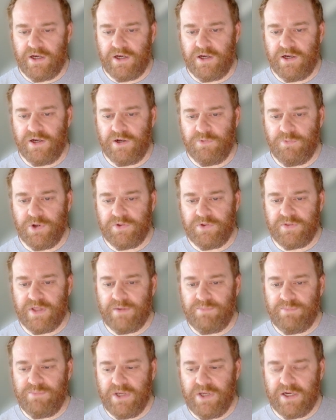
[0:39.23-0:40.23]
whether
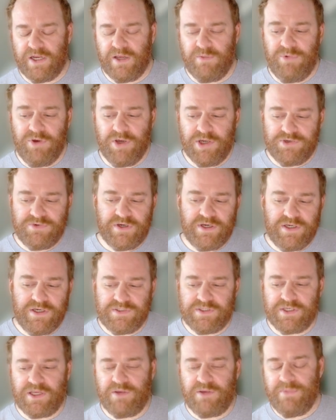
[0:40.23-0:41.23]
that be an IP
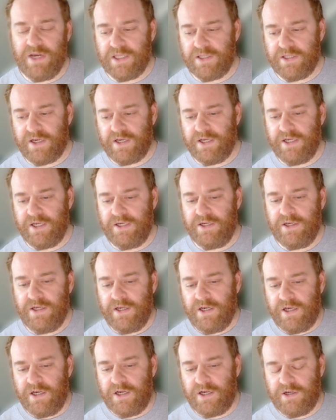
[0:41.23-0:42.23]
address, a command line.
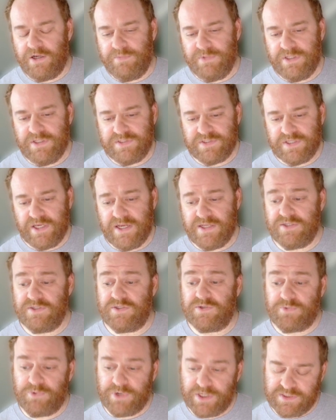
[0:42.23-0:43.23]
In this case, it's
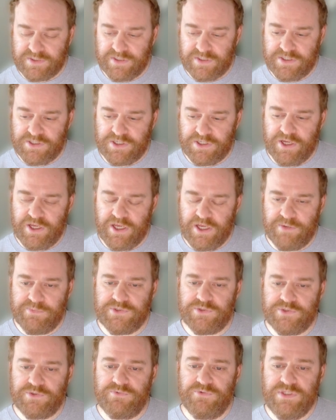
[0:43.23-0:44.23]
a workstation name.
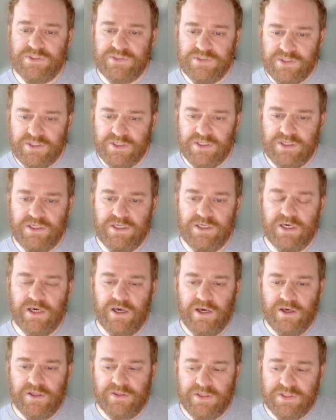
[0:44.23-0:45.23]
So if we see
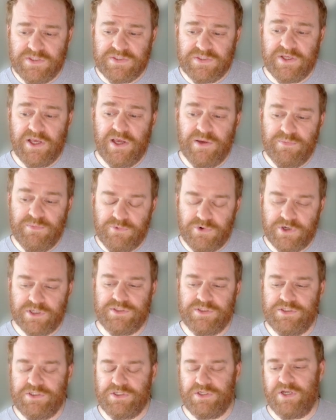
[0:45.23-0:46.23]
the same
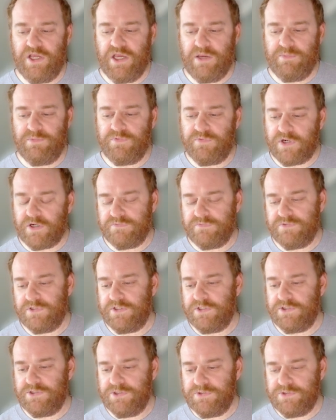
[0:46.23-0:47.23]
workstation name involved in
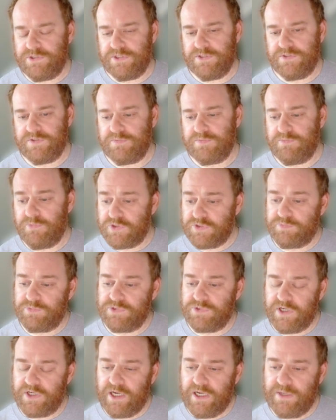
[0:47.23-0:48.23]
intrusions multiple
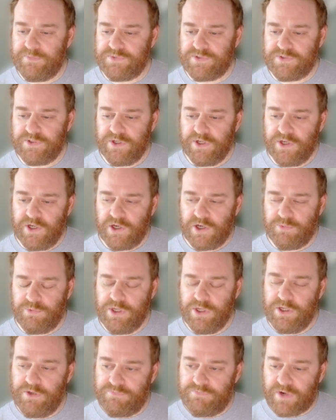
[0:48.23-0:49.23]
times,
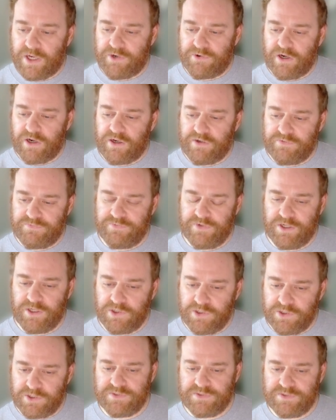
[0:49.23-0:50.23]
we fire off an
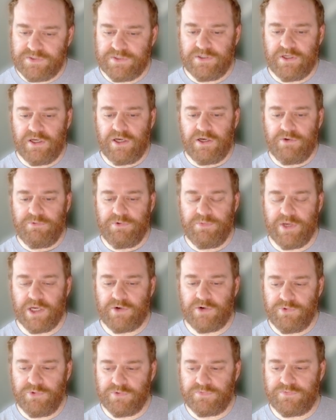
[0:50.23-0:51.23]
alert, we make
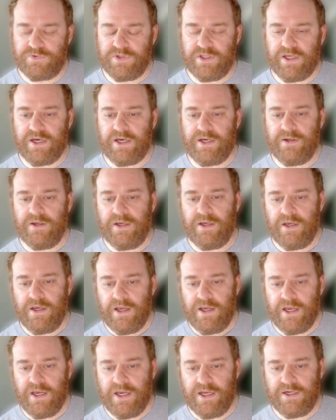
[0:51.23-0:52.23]
a rule for that,
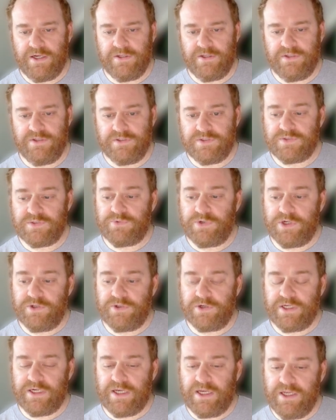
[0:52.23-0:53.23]
and this is what you're
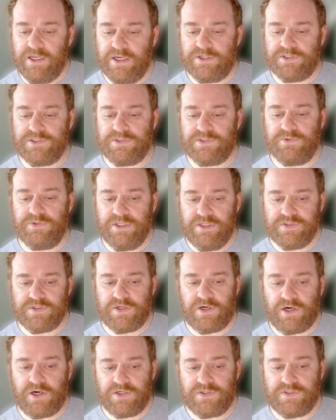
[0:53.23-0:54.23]
looking at here. So these
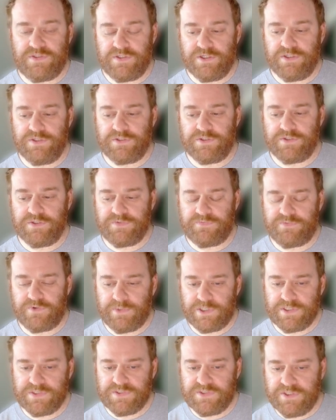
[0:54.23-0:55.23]
are signals from
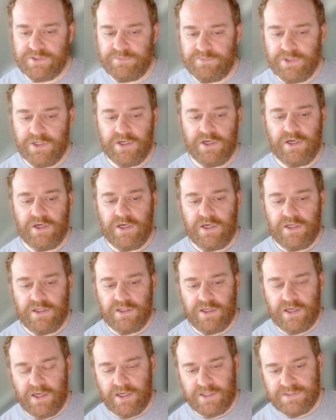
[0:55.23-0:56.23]
our SIEM
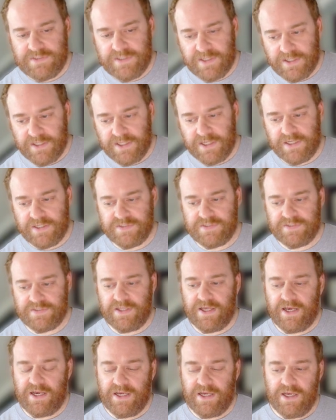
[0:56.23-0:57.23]
telling us
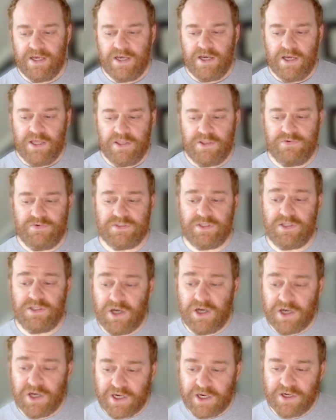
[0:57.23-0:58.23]
that there is a
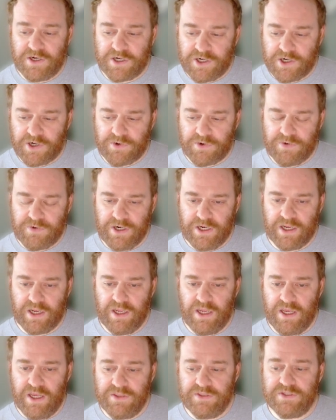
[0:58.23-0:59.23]
login occurring
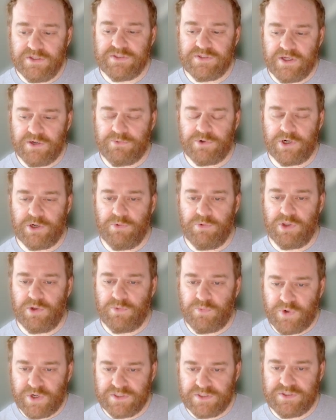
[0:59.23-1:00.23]
in this network with a
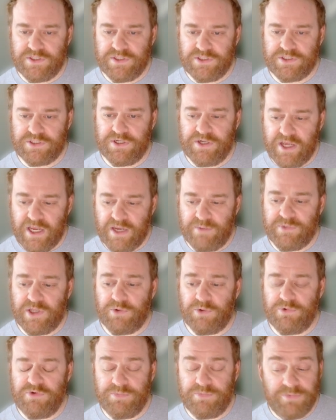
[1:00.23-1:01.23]
workstation name
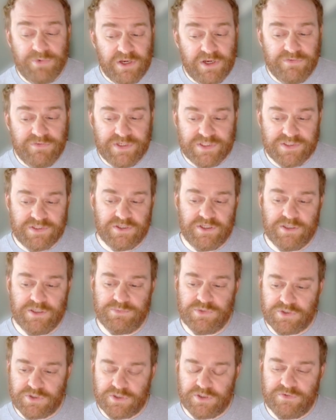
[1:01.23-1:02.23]
that we've previously
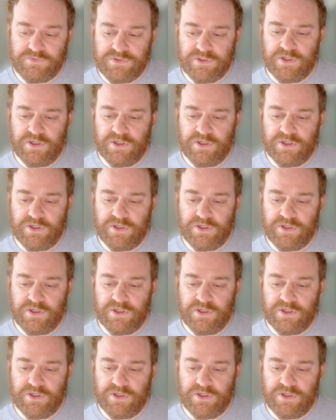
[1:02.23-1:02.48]
observed